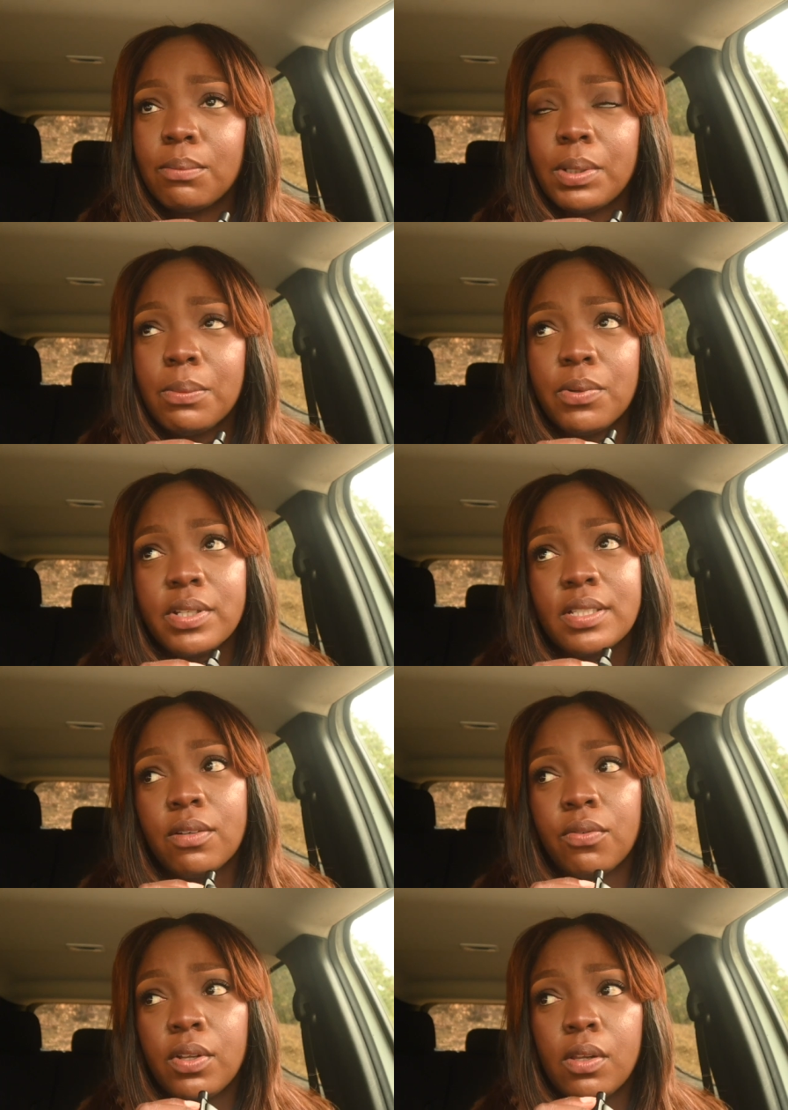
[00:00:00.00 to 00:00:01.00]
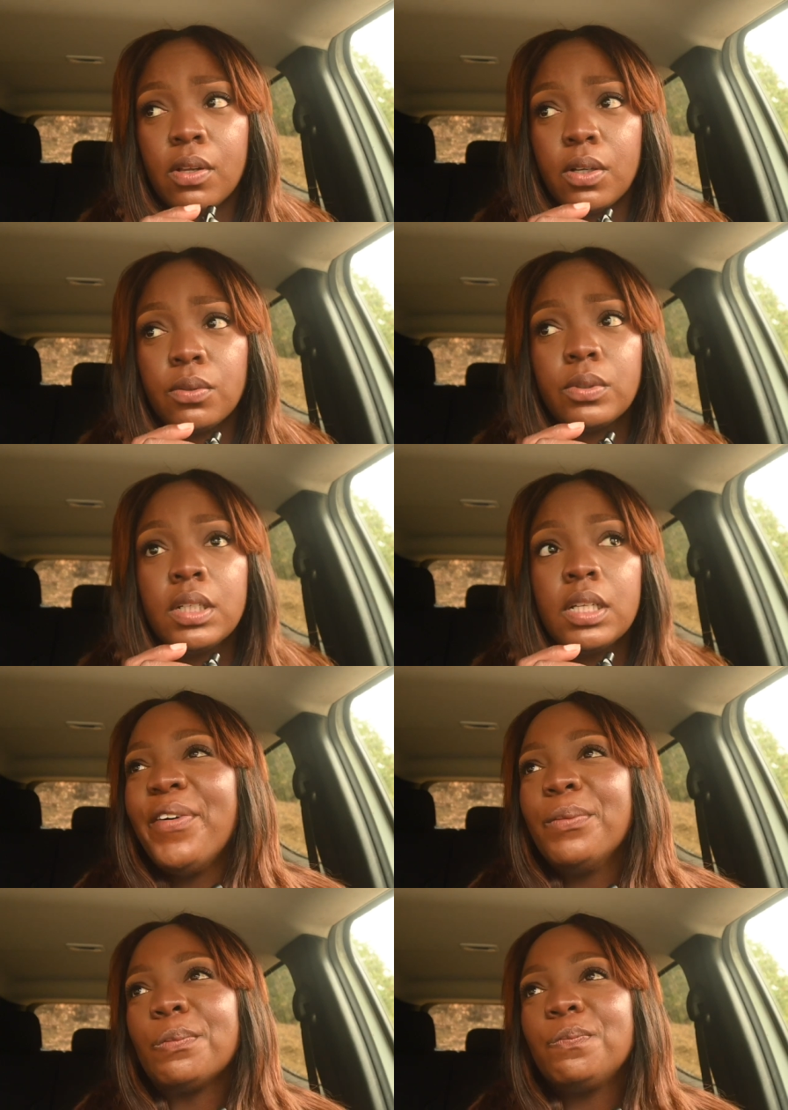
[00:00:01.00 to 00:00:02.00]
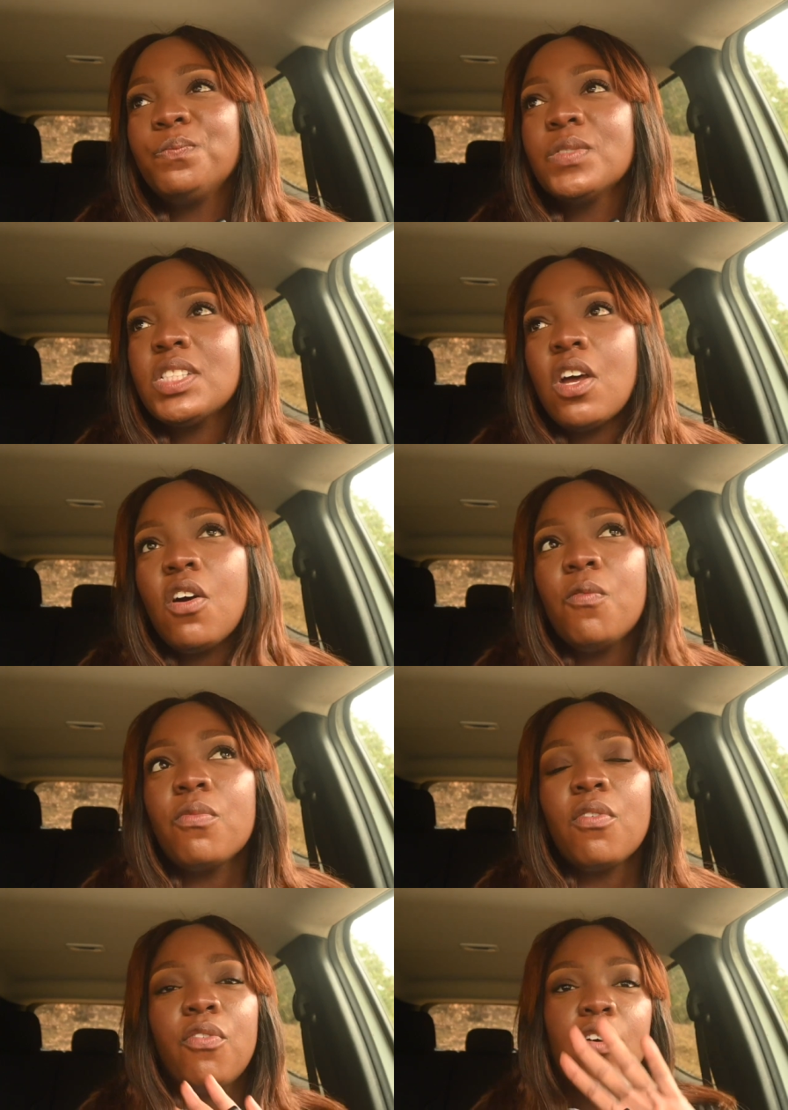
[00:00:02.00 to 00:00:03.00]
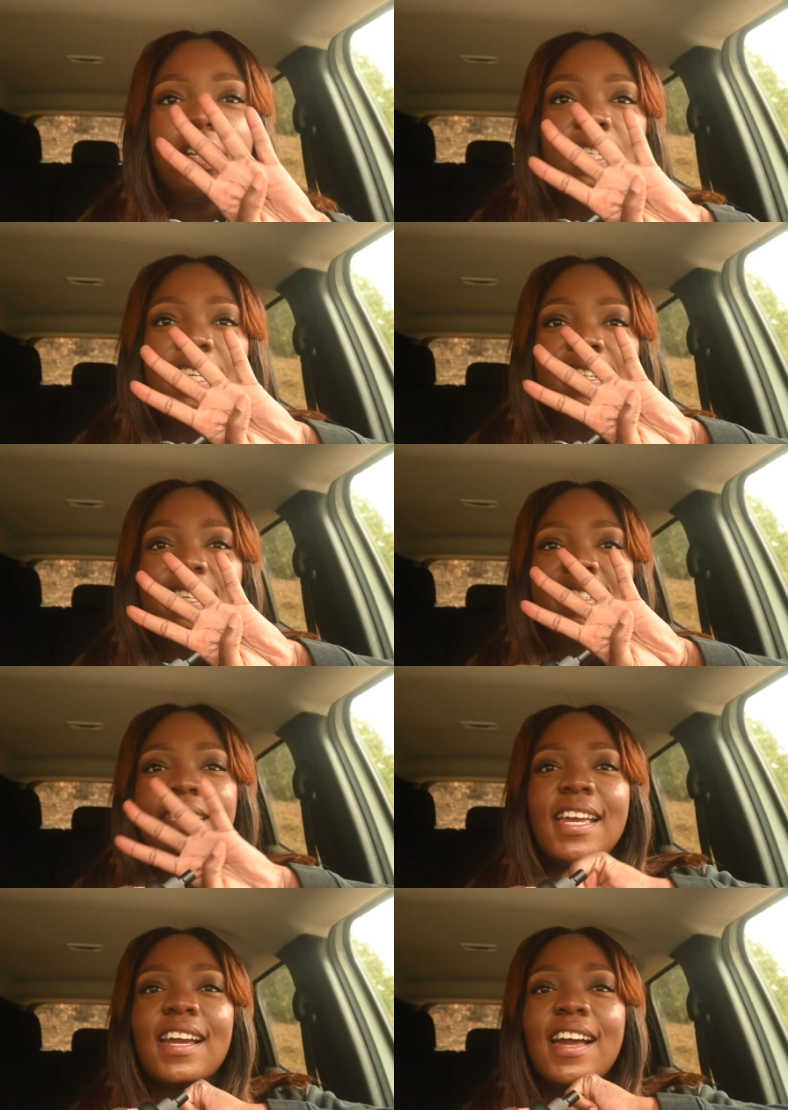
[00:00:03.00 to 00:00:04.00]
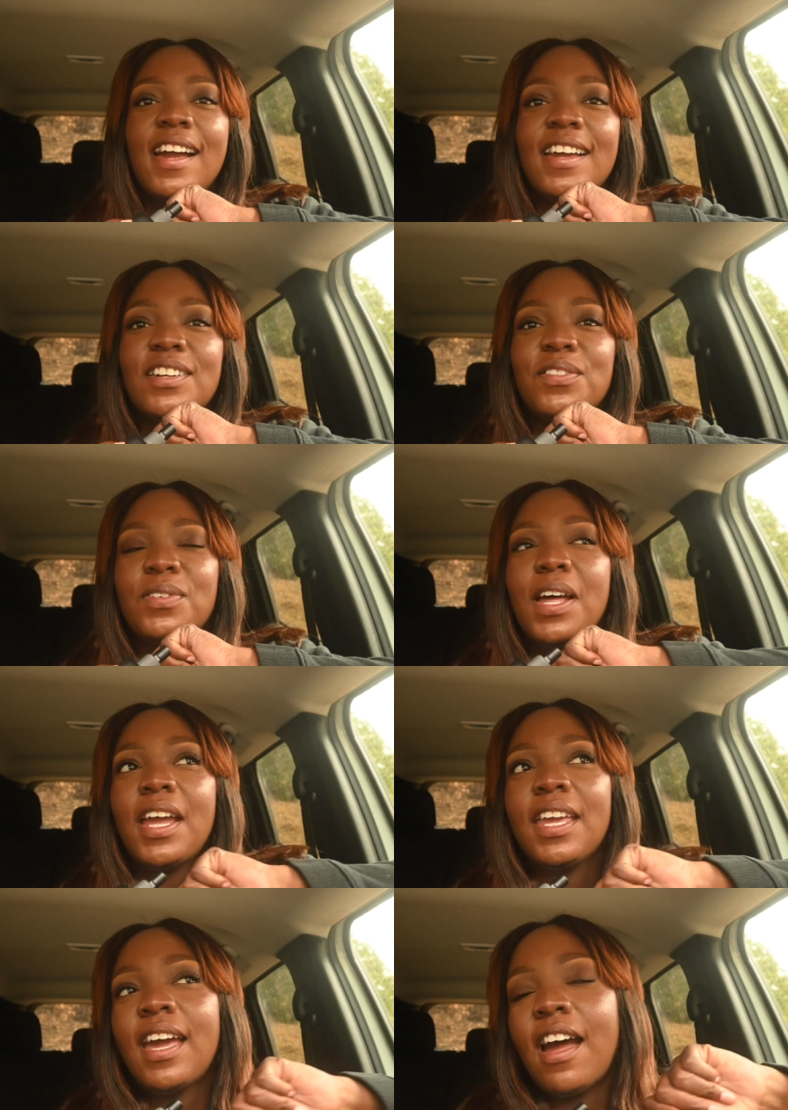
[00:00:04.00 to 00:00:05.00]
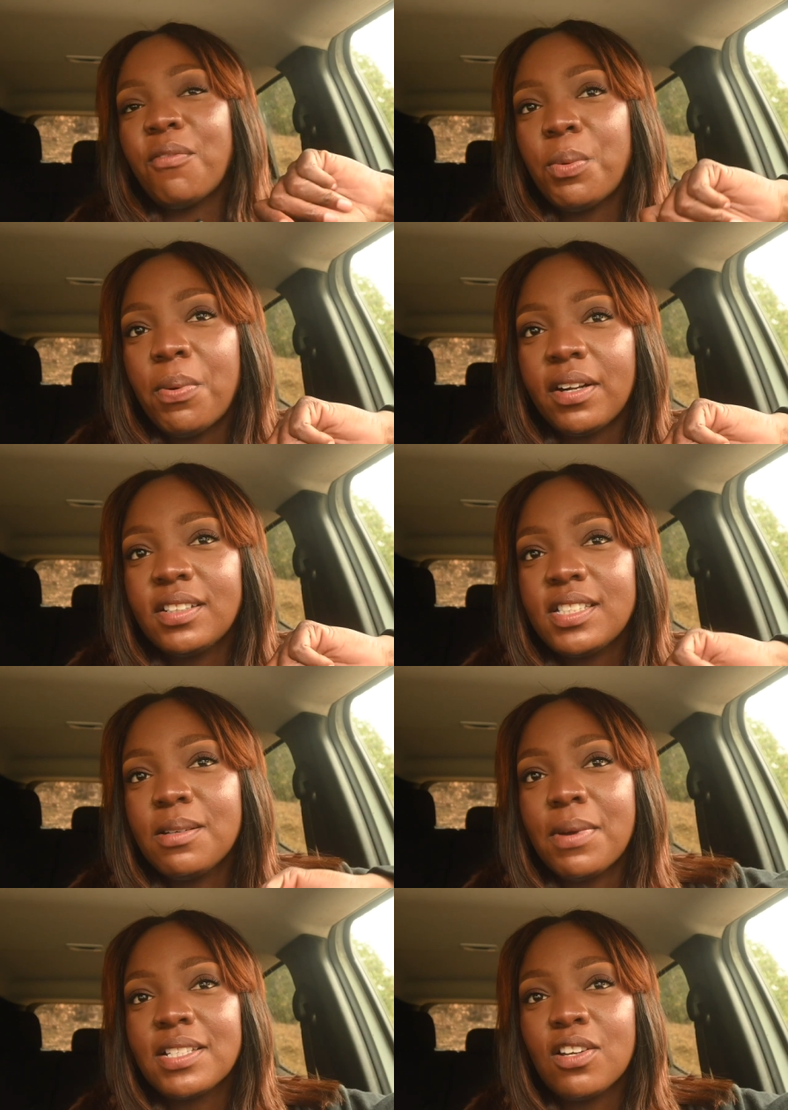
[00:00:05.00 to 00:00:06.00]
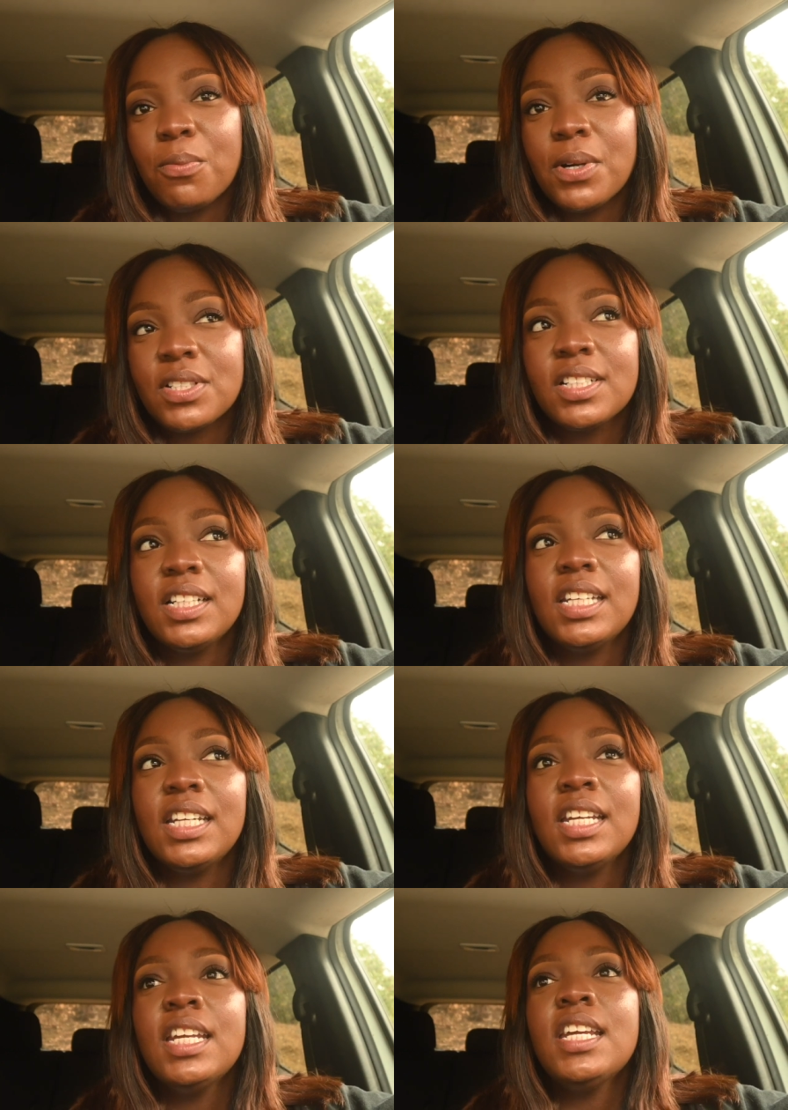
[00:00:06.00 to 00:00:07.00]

people could still feel alone. Um, so four things that kind of like I've been practicing myself personally